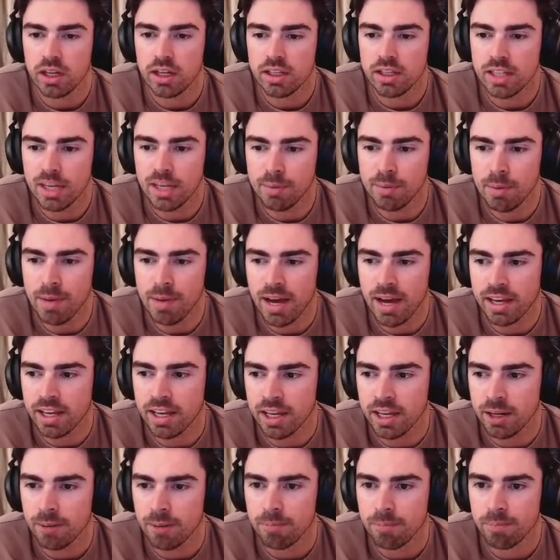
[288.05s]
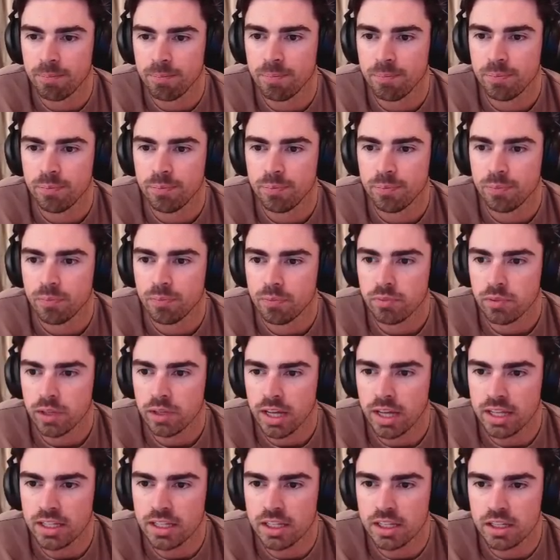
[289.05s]
TP back in.
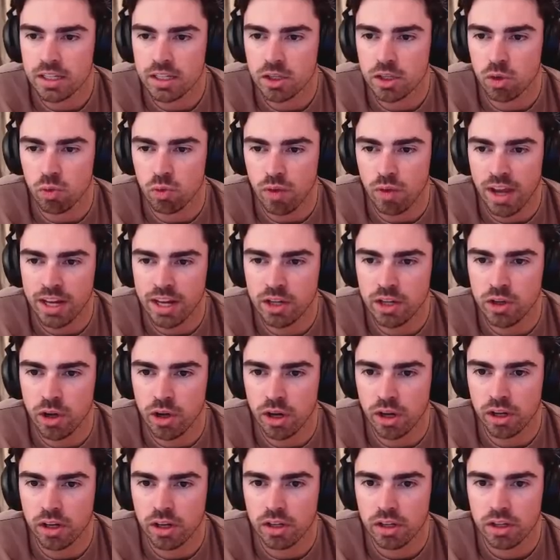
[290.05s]
Gets this serrated Dirk.